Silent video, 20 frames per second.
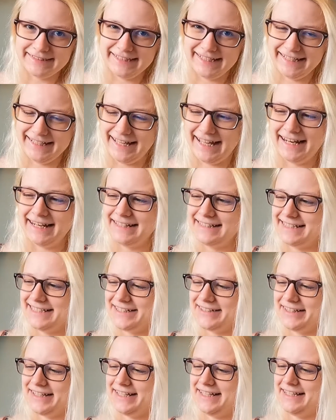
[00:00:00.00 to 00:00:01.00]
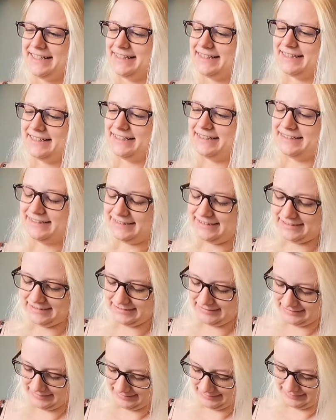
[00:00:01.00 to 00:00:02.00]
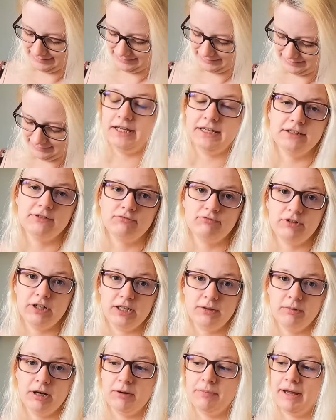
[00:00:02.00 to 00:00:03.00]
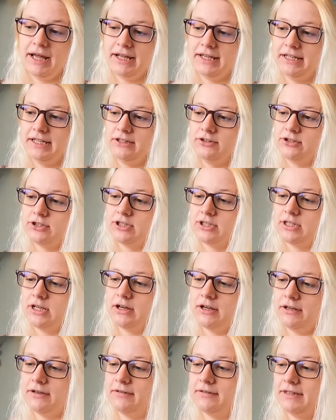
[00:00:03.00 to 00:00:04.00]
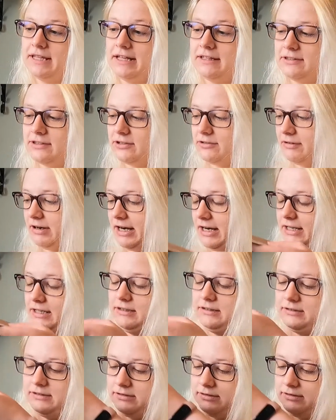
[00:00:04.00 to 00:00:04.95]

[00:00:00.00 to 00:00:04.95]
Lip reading: Okay, let's do this. It is really well packaged, so that's great.